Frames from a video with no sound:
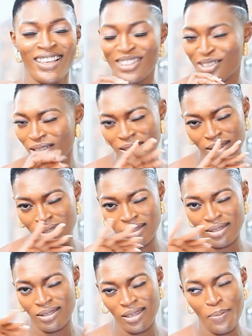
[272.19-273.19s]
It's just a
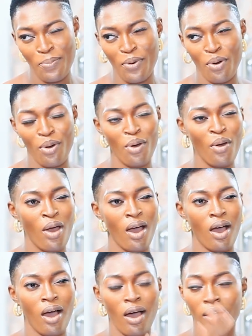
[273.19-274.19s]
simple
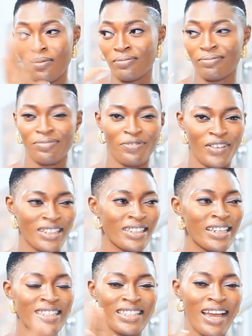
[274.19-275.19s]

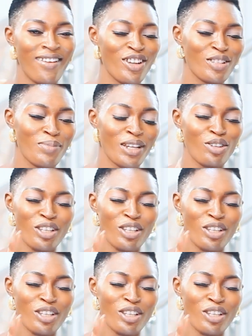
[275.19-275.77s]
facility arrangement.